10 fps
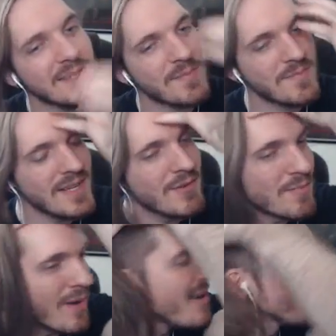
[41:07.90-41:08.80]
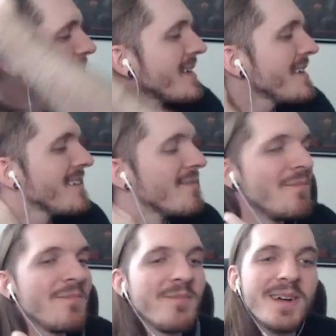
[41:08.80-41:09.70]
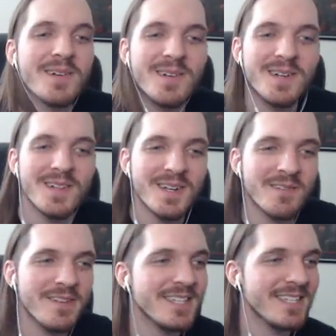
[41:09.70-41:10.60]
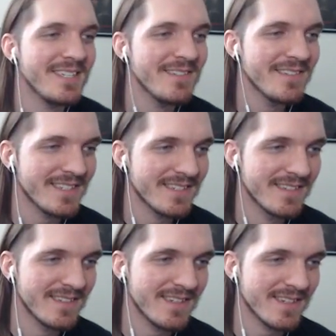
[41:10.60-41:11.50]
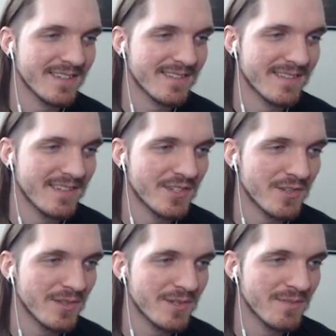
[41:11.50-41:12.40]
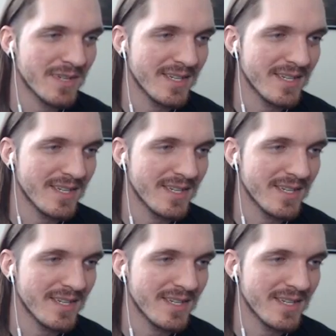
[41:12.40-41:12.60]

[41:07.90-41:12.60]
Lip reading: It would probably be better in a lot of ways to use a controller, but